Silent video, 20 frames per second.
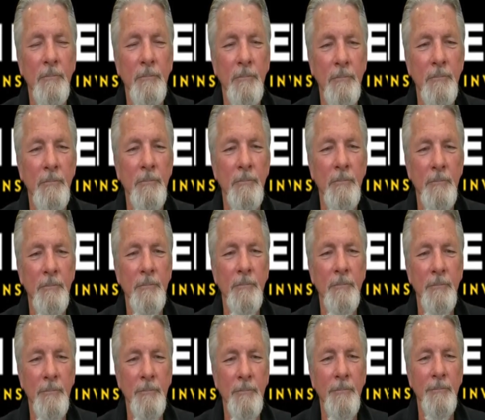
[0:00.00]

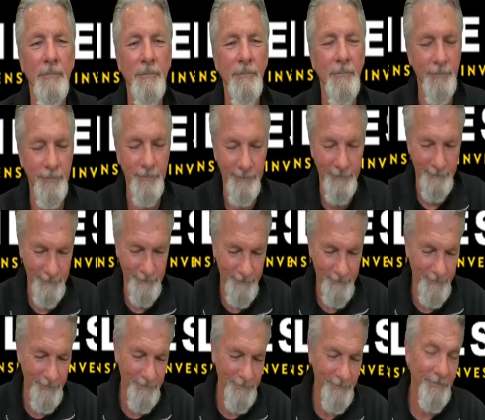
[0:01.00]

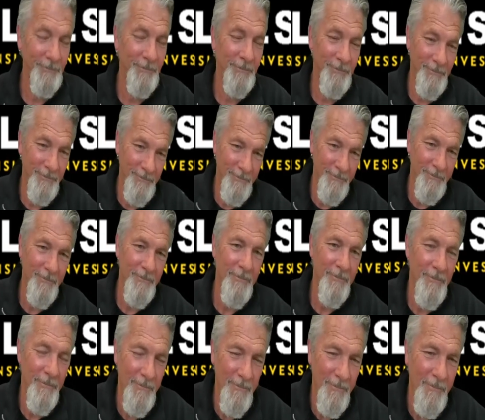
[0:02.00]

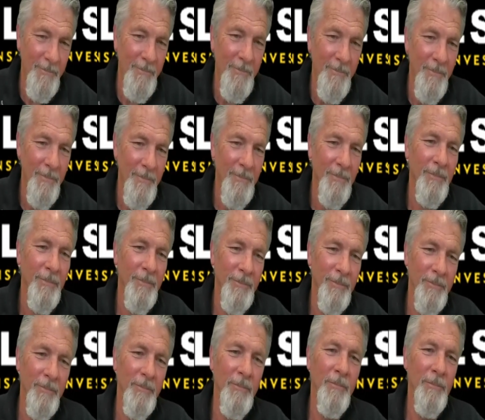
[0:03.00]

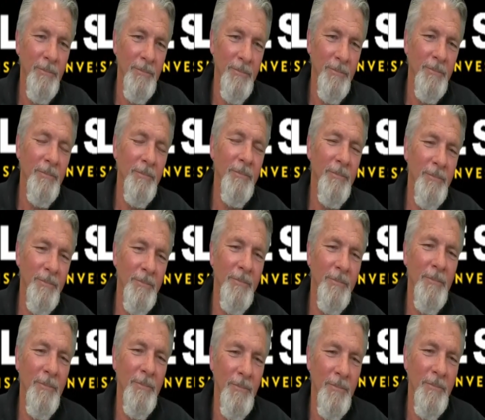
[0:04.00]

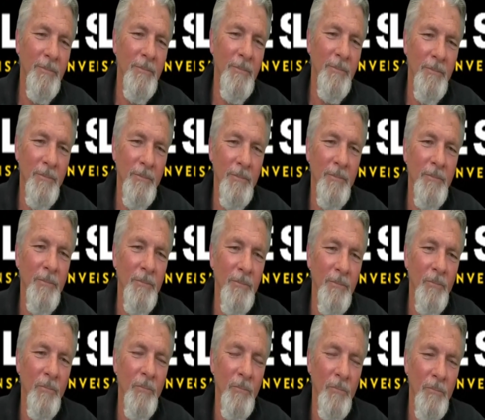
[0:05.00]

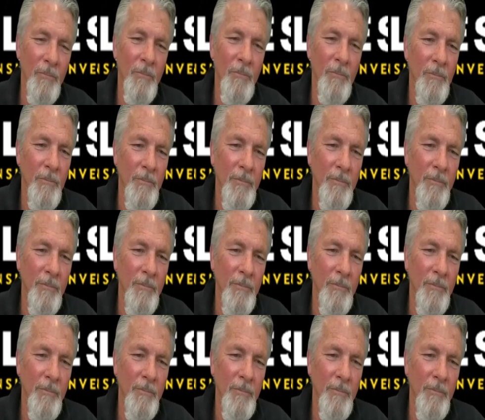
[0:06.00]
This person isn't speaking.